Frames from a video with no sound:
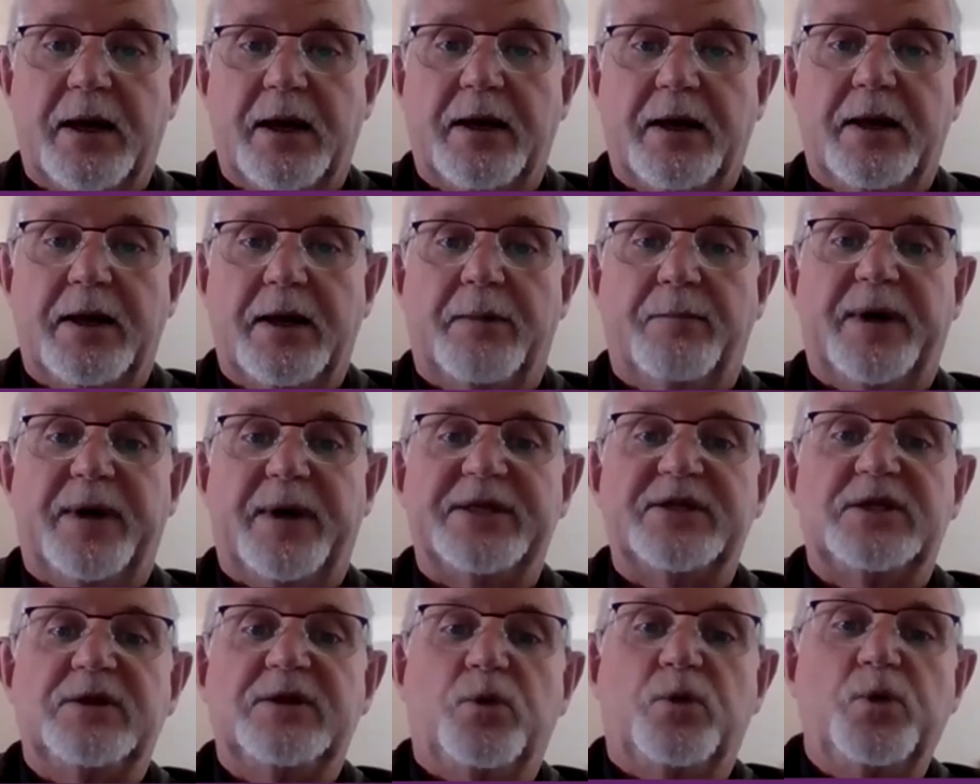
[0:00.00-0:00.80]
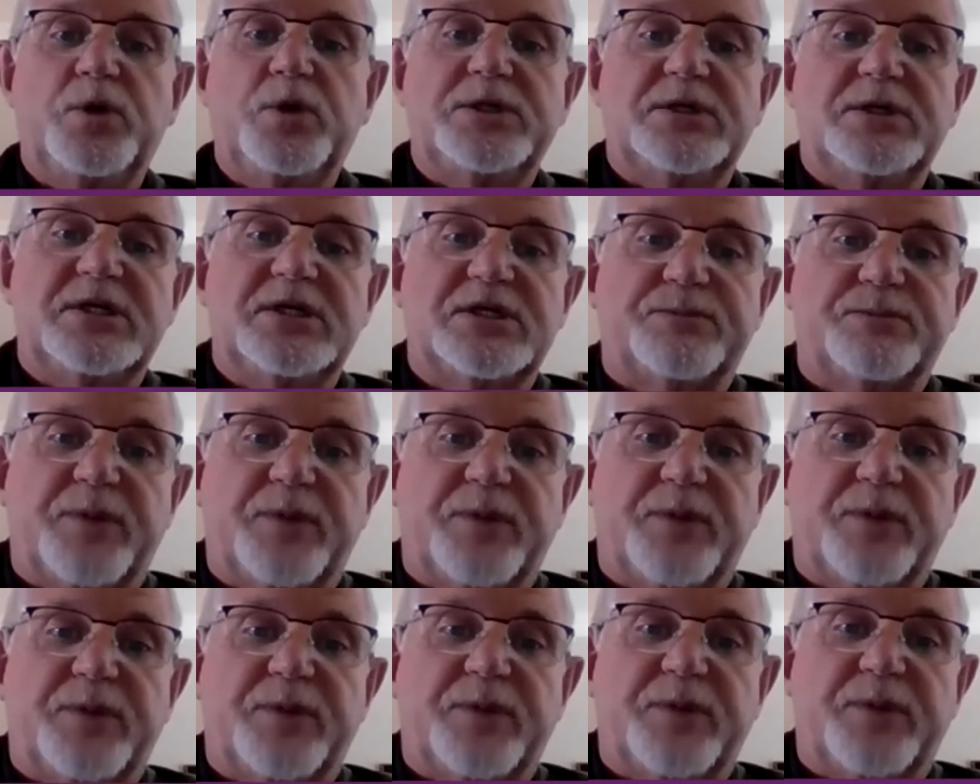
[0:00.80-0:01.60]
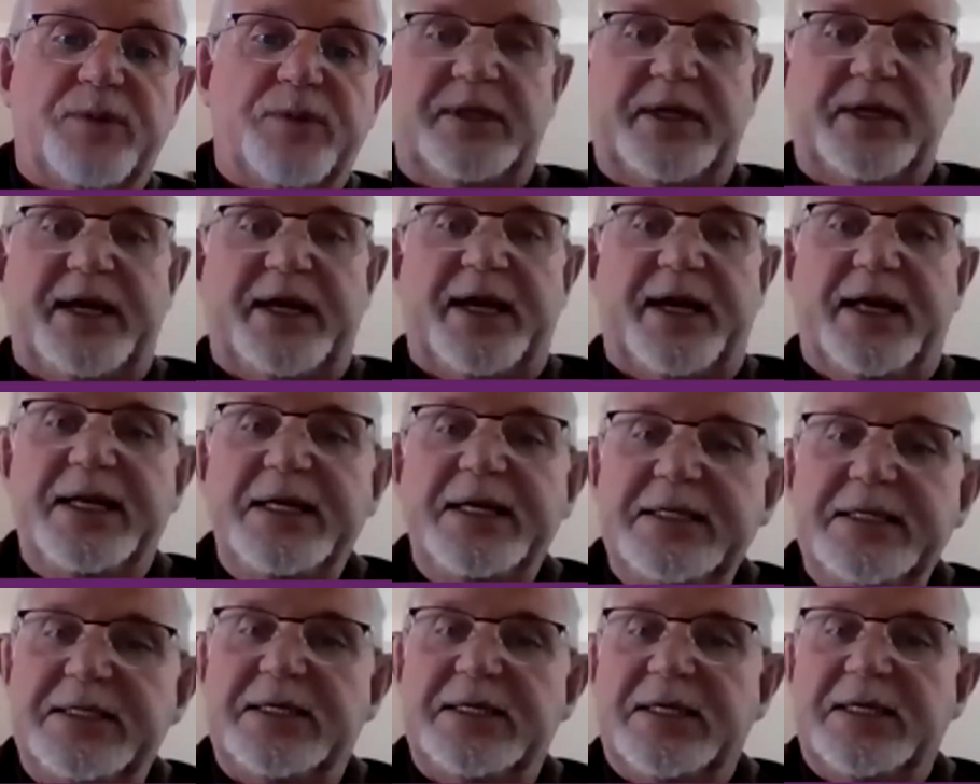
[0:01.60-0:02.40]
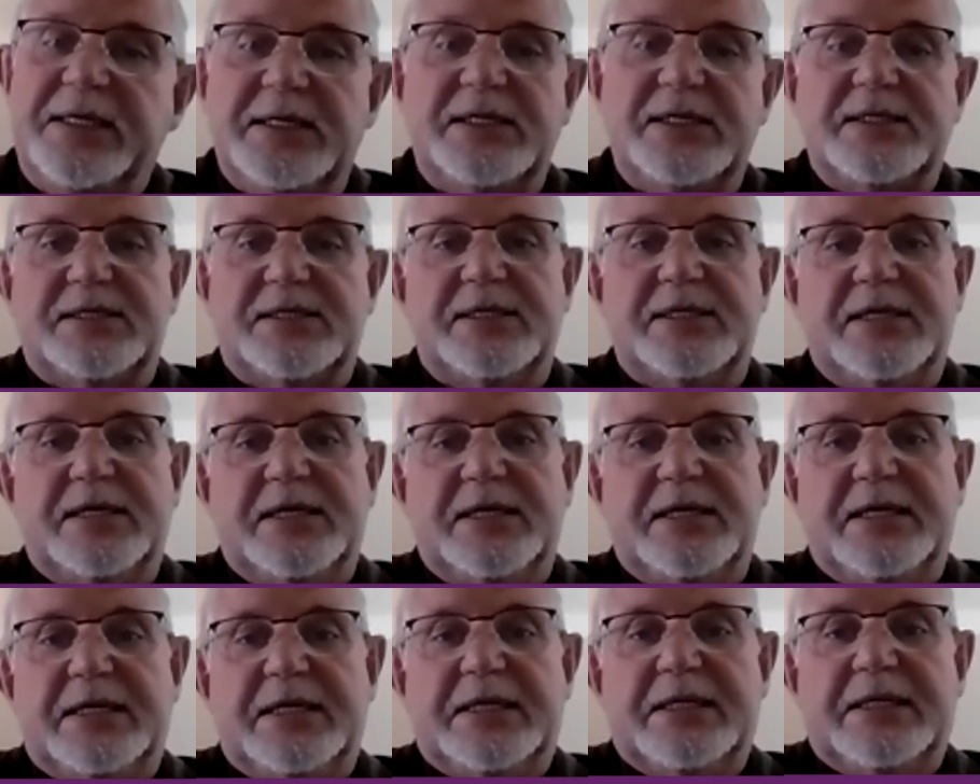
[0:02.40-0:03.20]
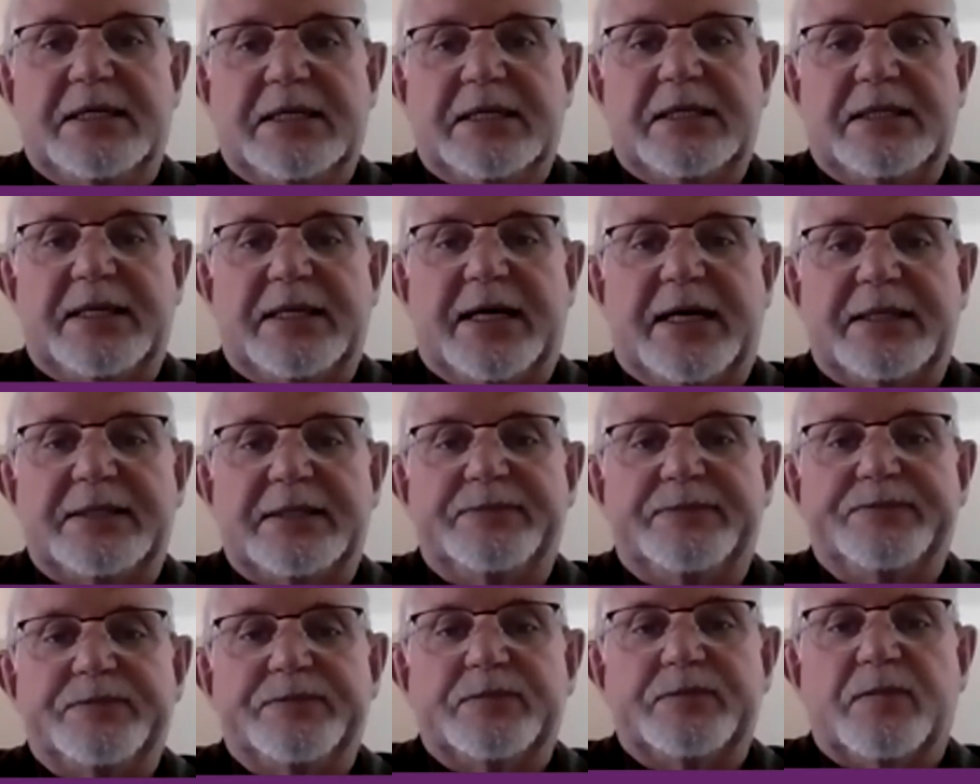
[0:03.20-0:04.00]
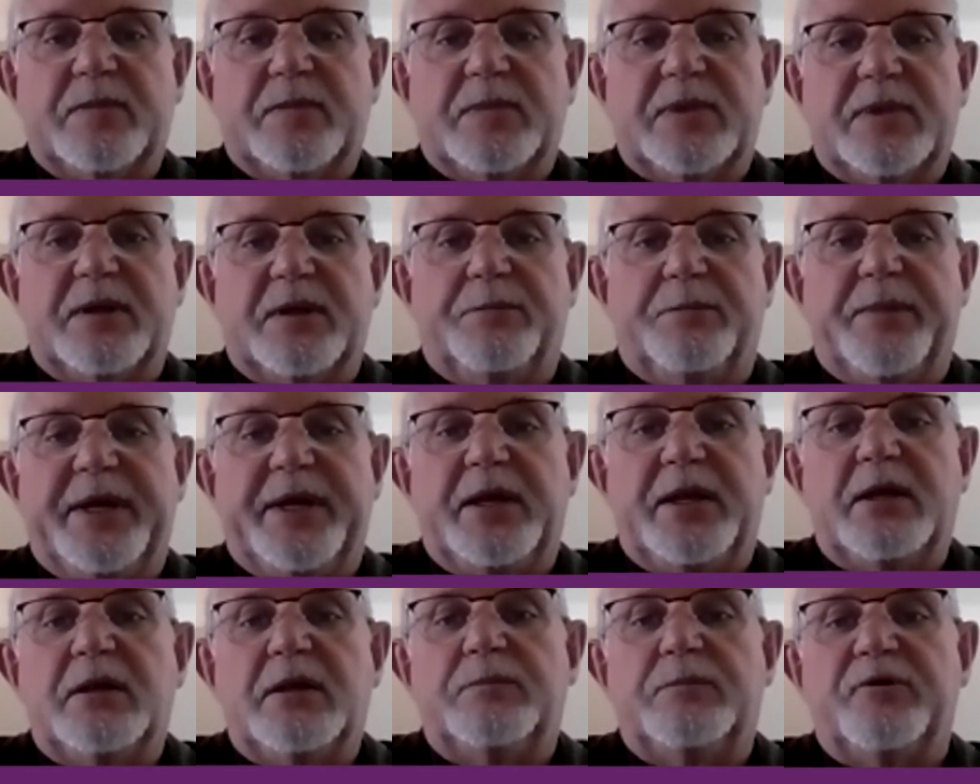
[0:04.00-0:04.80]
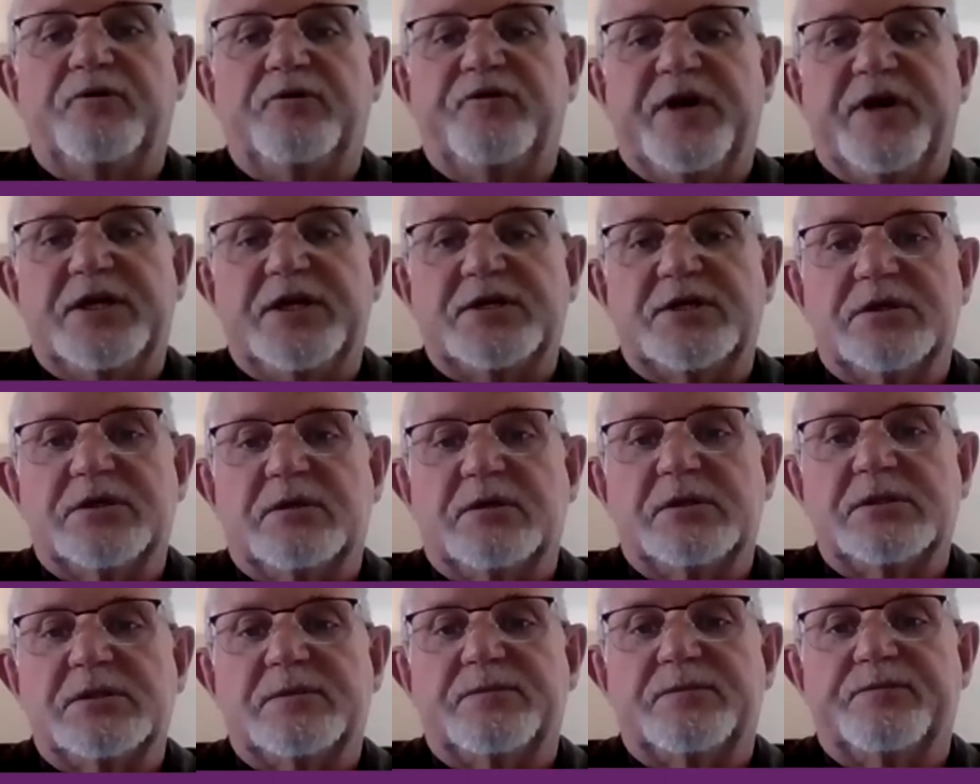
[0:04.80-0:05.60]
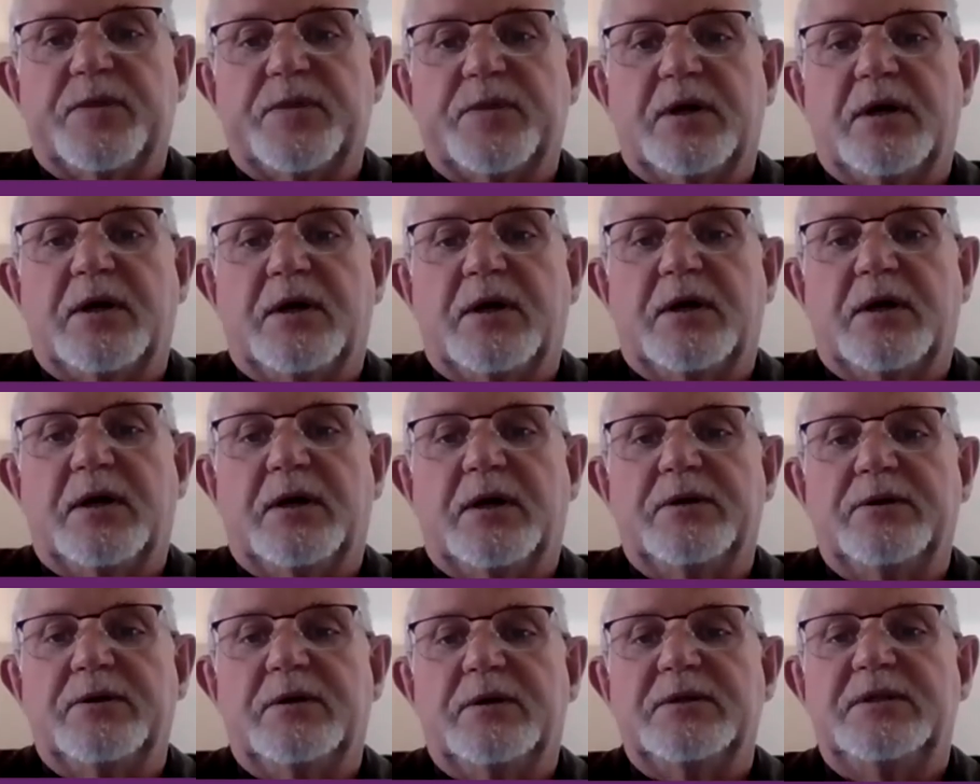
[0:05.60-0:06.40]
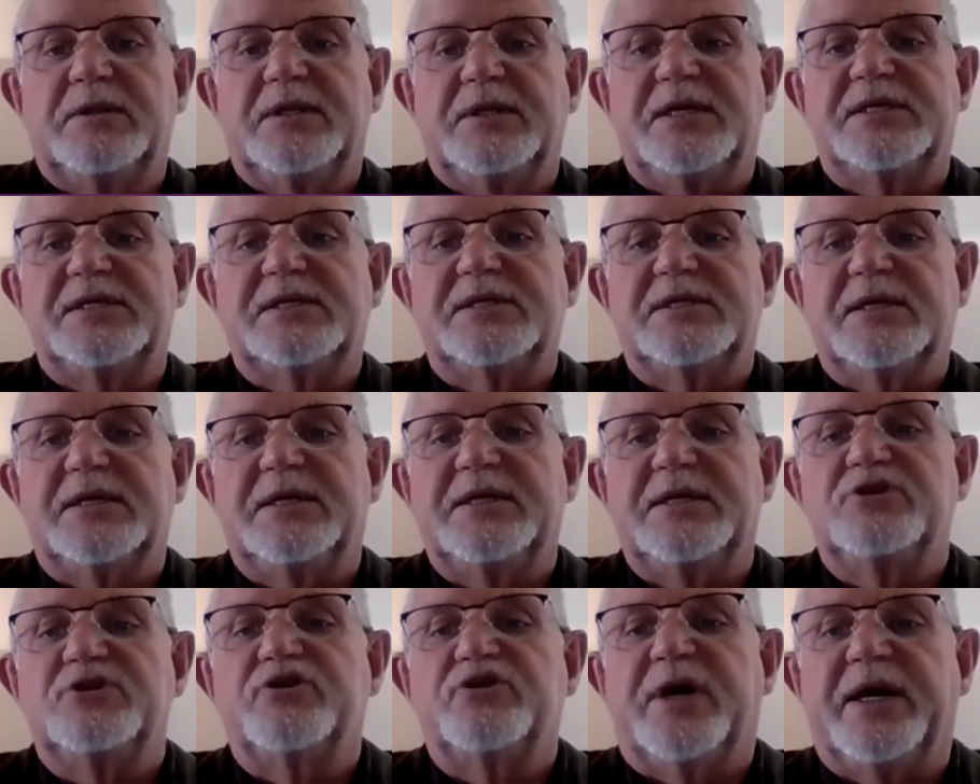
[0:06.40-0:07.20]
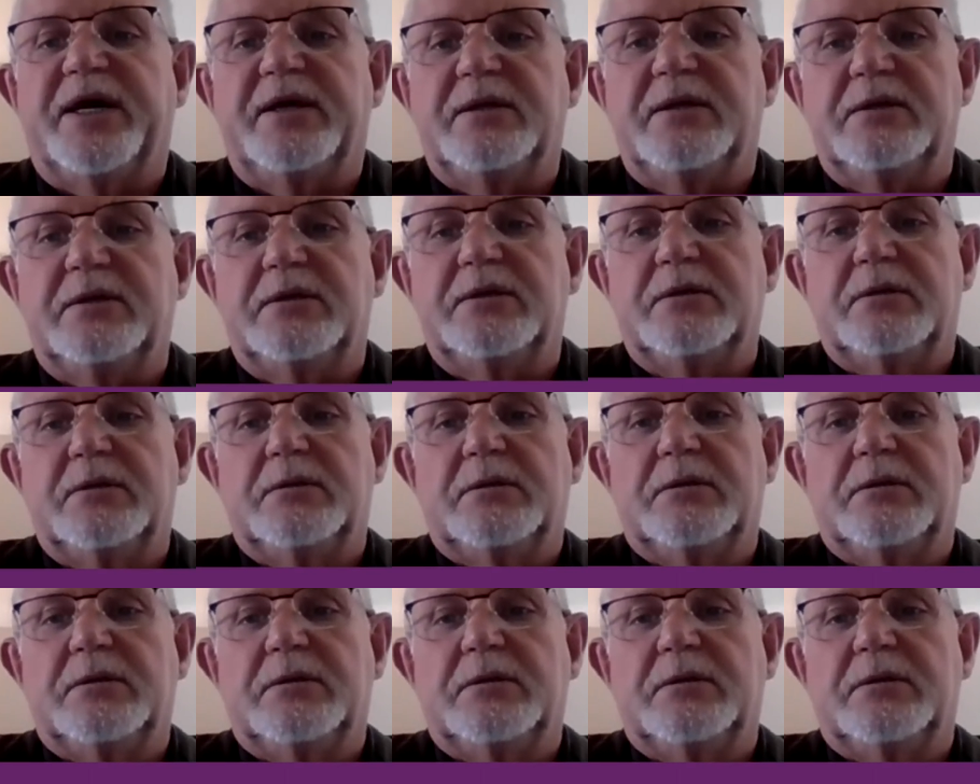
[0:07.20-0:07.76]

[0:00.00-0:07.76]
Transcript: But who's responsible? The reality is that the medical professionals are not necessarily trained